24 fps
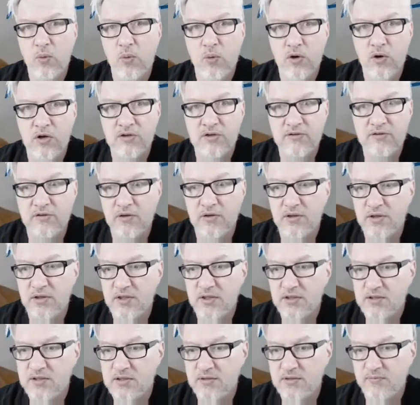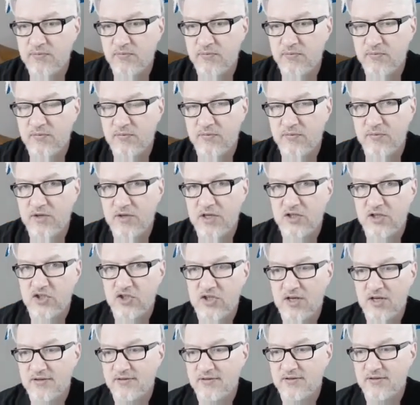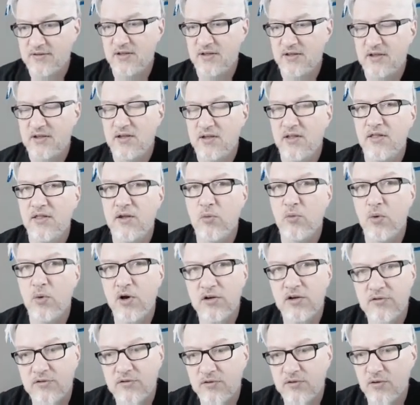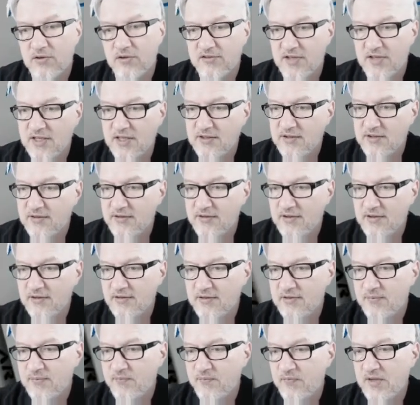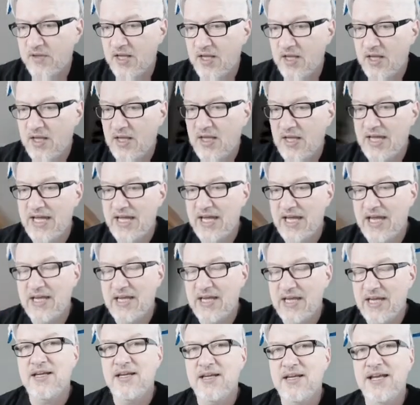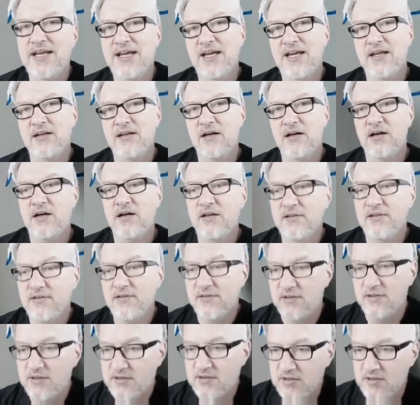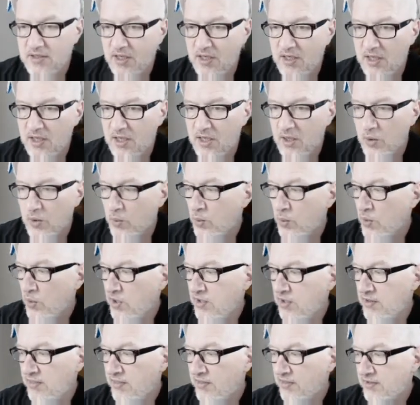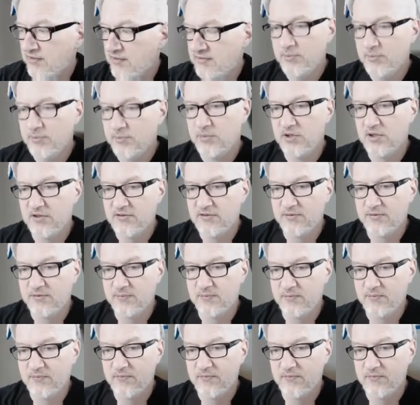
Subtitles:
words on it, just the words, no sentences, and enhance it with symbols.